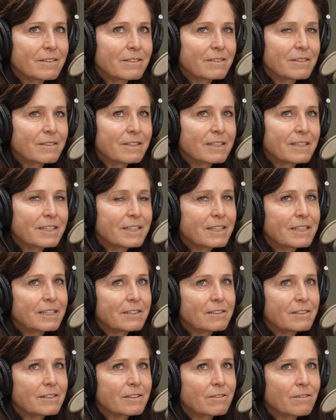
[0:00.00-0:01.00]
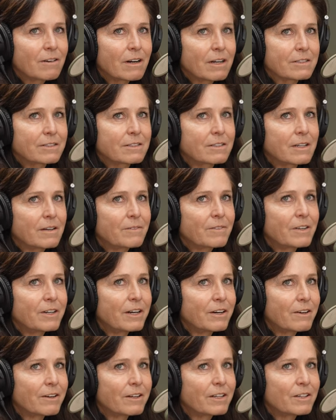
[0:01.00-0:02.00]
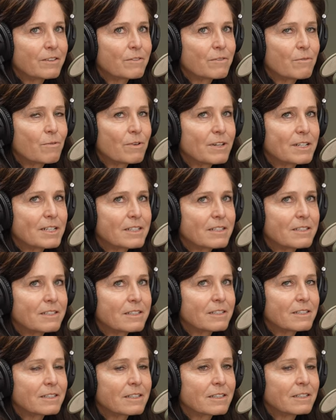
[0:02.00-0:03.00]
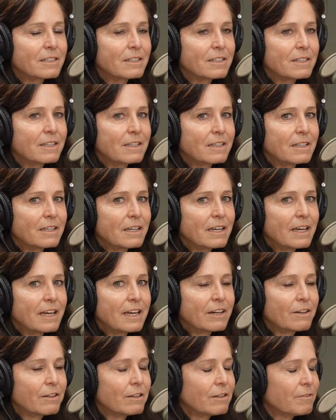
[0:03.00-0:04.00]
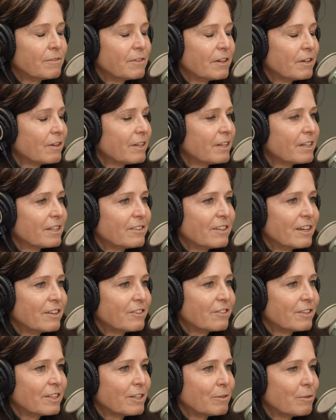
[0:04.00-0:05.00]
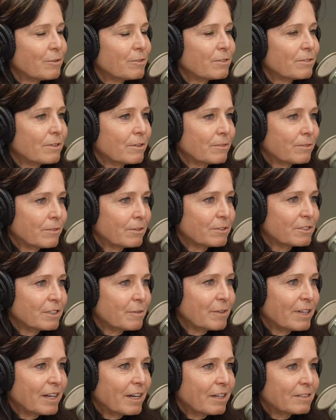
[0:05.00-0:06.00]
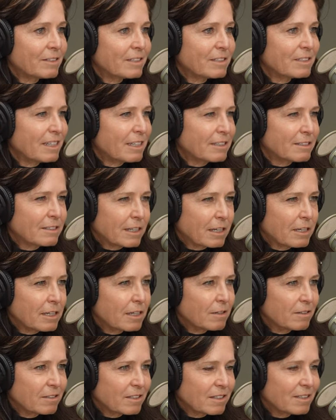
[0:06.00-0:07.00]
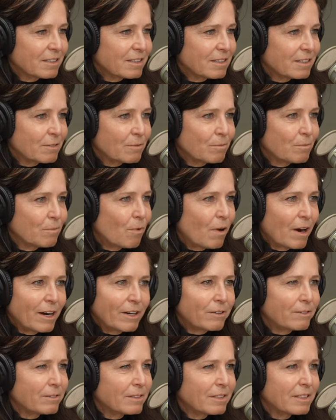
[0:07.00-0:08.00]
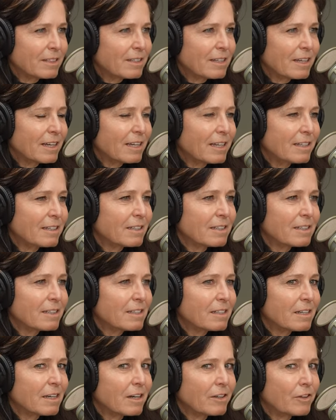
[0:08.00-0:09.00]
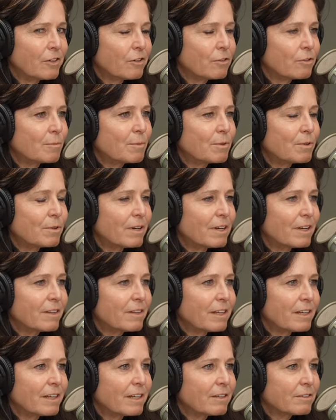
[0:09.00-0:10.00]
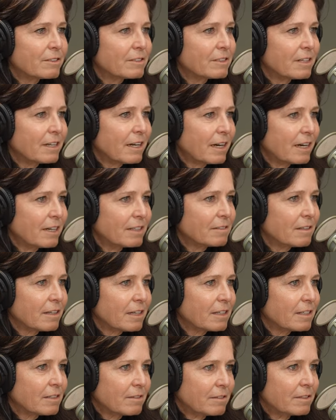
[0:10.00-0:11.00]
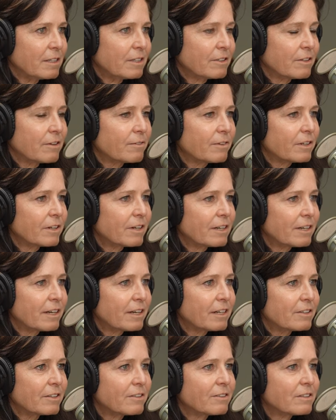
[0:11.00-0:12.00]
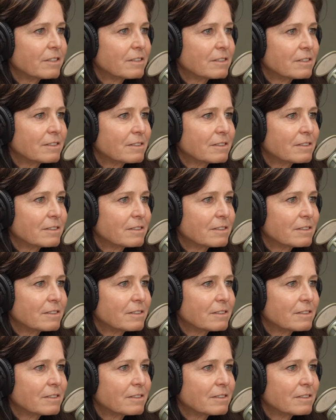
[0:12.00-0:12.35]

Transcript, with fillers: the crux of the narrative was Aaron very intentionally will throw something out that sounds like wild and and undoable, and then he'll say how, like you need to go figure out how to do it.